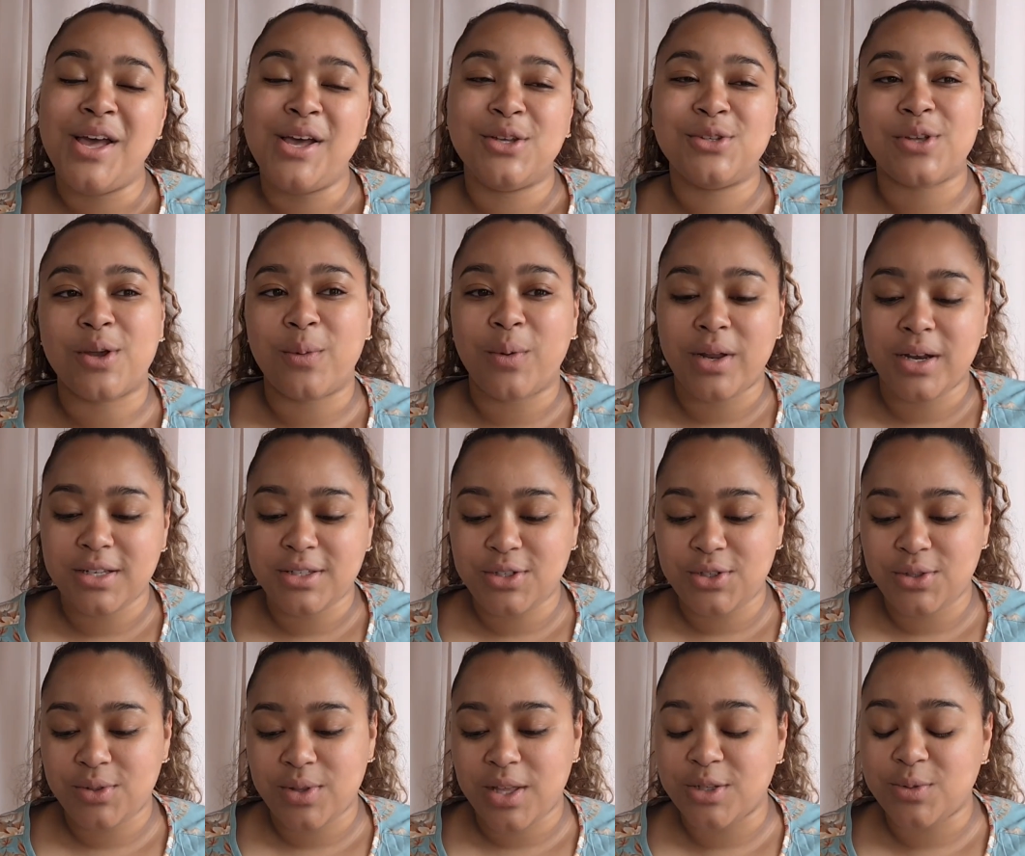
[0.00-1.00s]
So I wanted
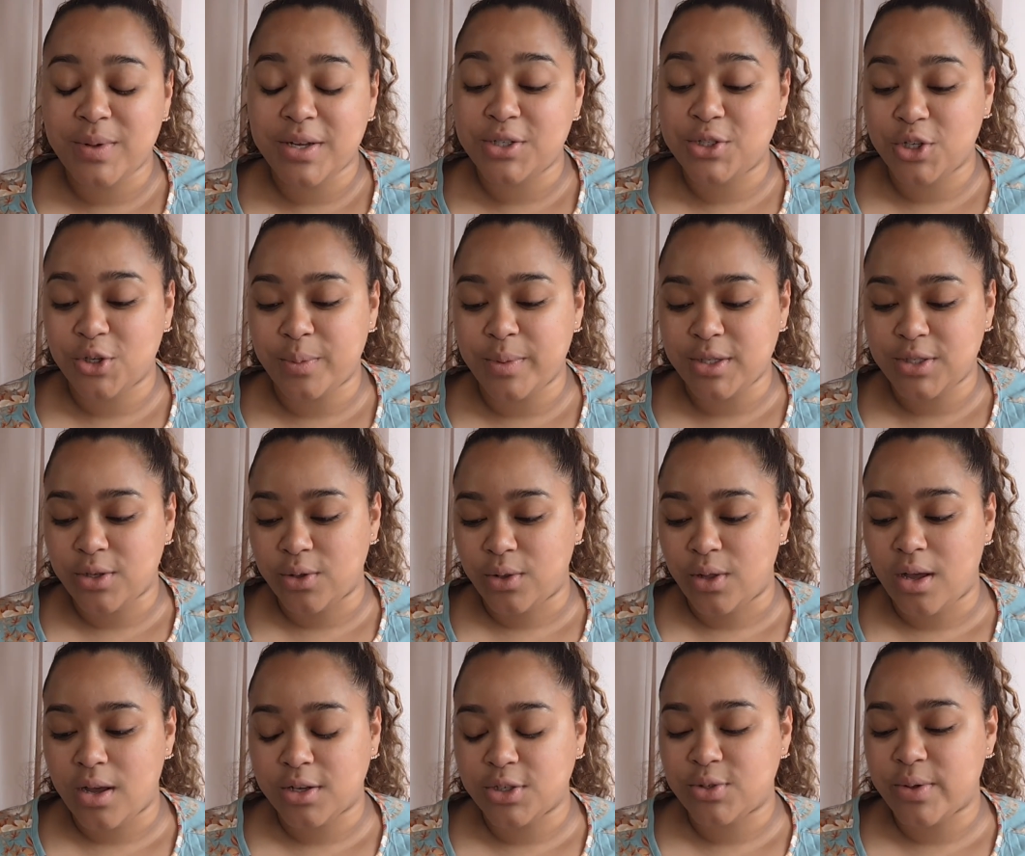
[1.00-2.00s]
to, that's why it took me so long.